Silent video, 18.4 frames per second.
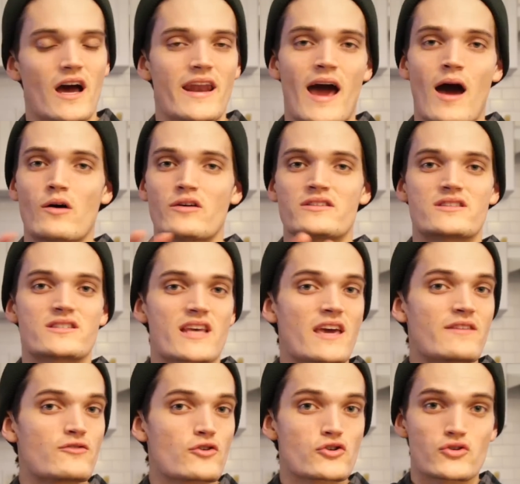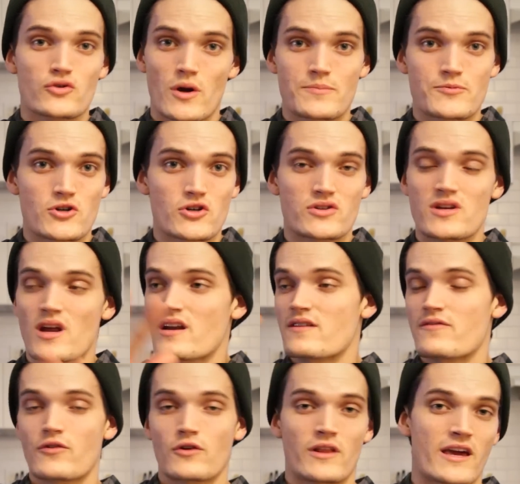to cut out and save your scripture
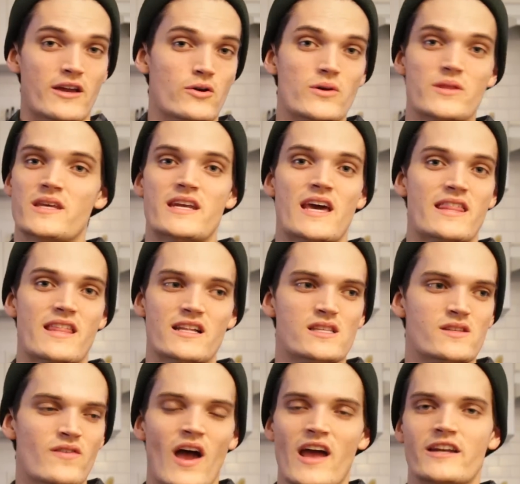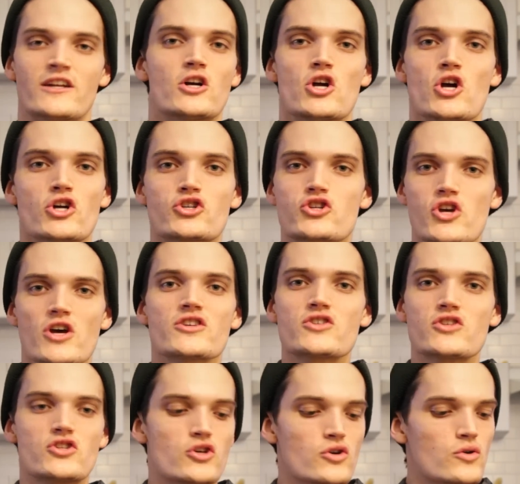study for later in the day, that's fine.
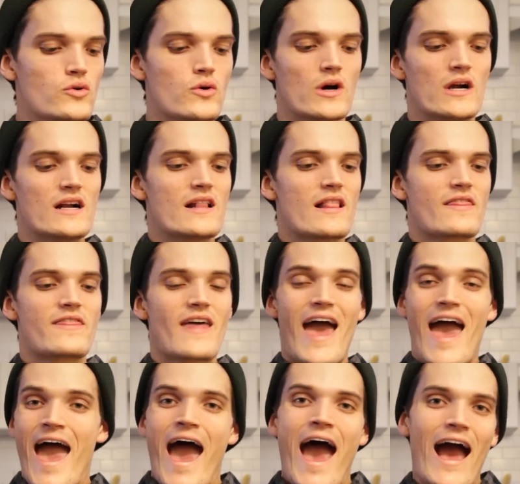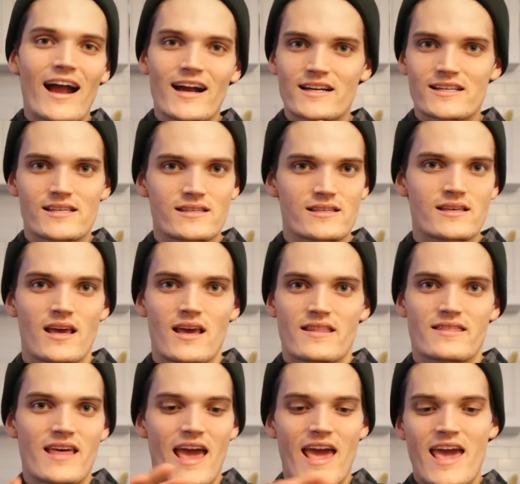Just do the ACTS,
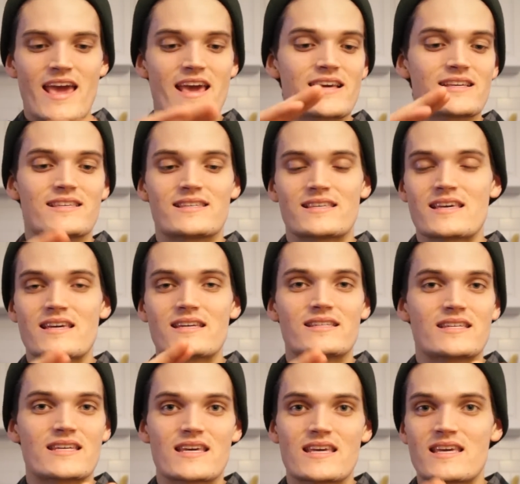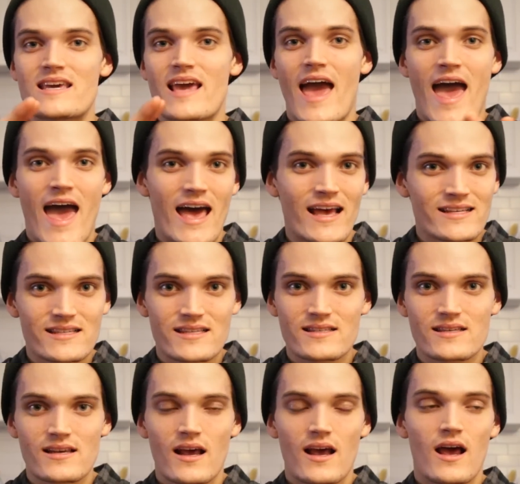the
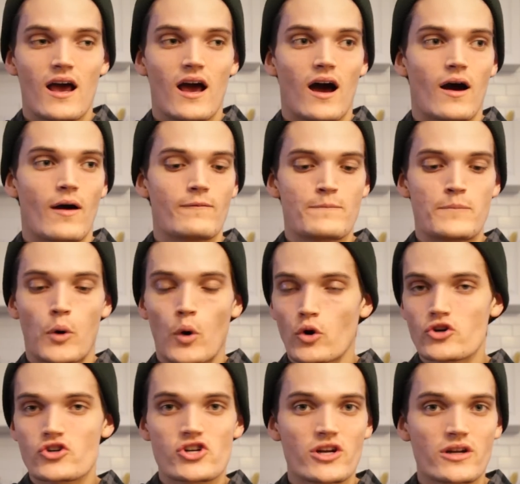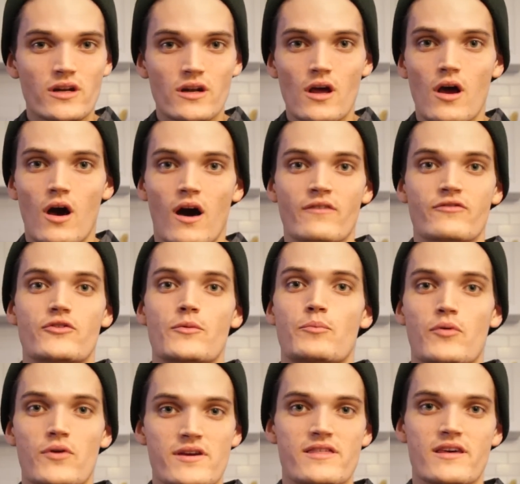A-C-T-S, portion of the
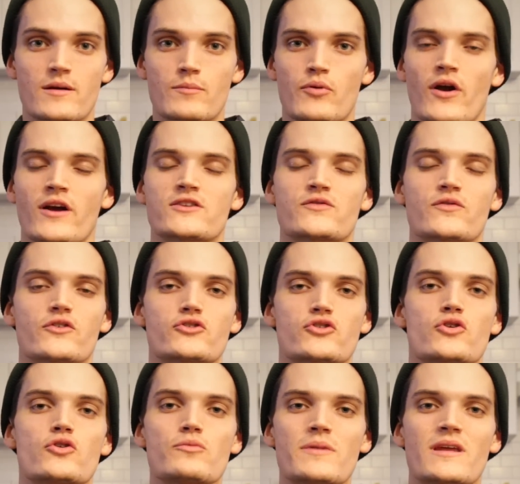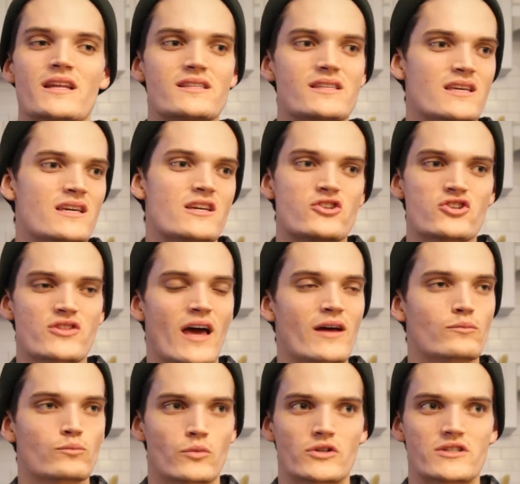breathing prayers for 2 minutes each.
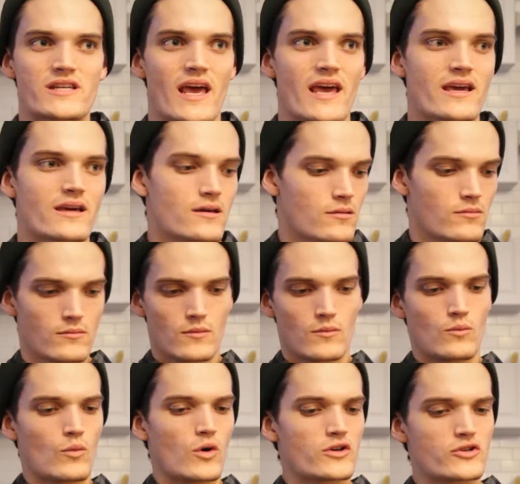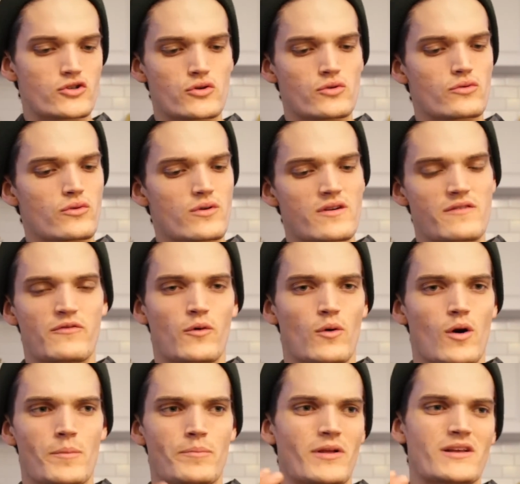That would take 1, 2, 3,
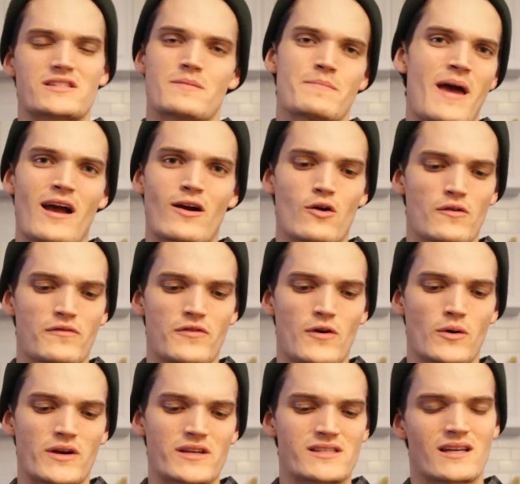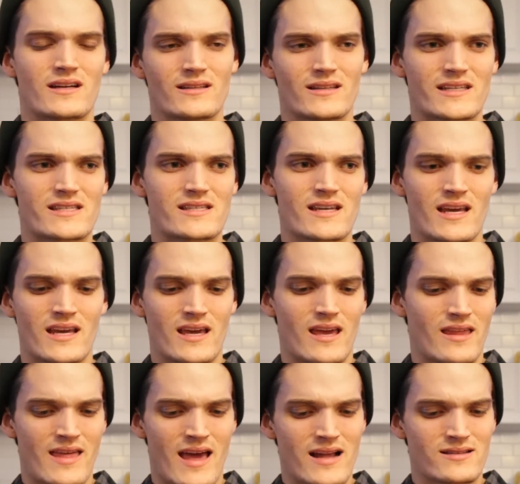4, plus a macro focus and a
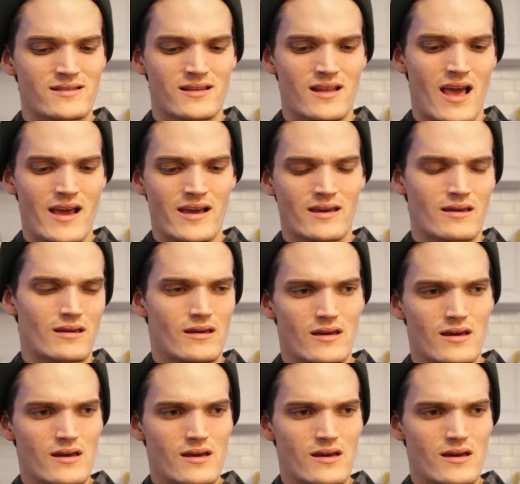listening. That's like